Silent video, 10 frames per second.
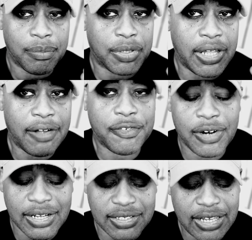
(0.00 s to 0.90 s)
But
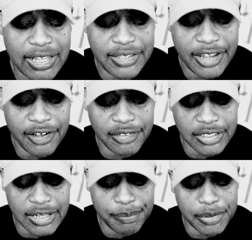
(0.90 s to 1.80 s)
after I sat down
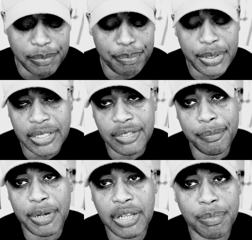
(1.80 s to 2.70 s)
and I put pen
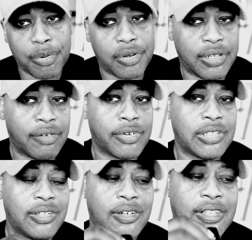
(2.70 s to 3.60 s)
to paper and I
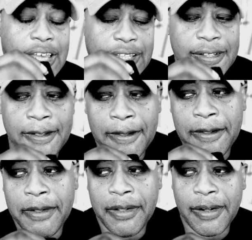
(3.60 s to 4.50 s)
really looked at it,
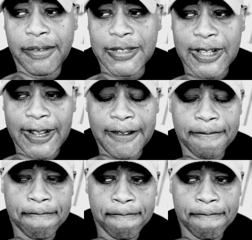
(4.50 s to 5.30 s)
I was like.